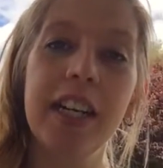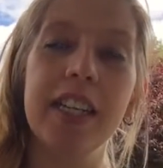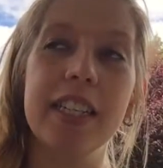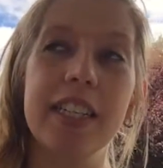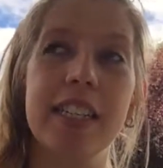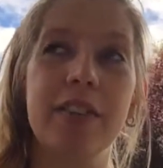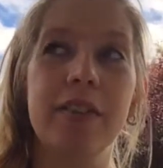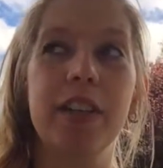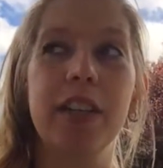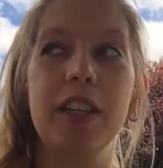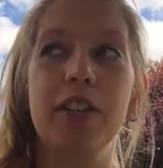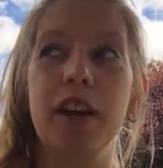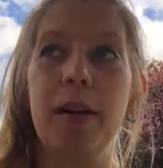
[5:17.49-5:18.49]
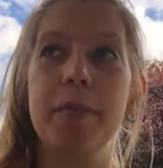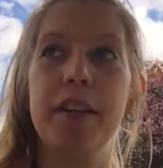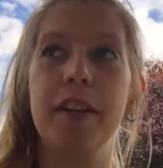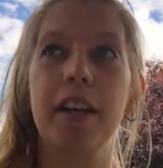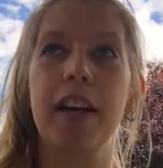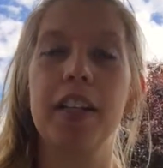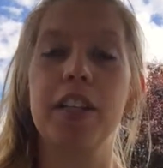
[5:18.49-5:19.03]
It has definitely dropped.
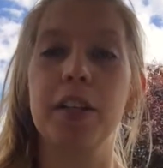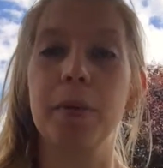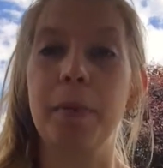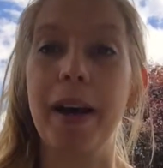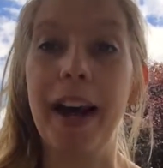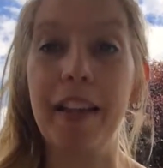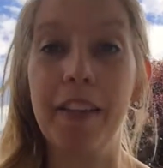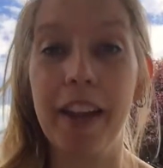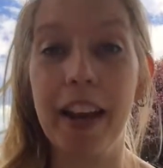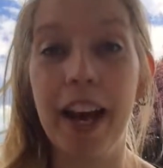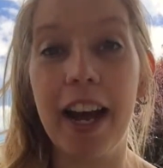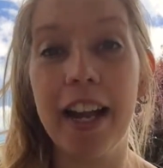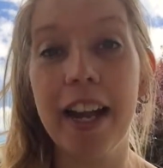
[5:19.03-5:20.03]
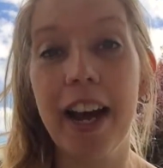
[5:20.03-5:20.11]
It's gotten so bad that I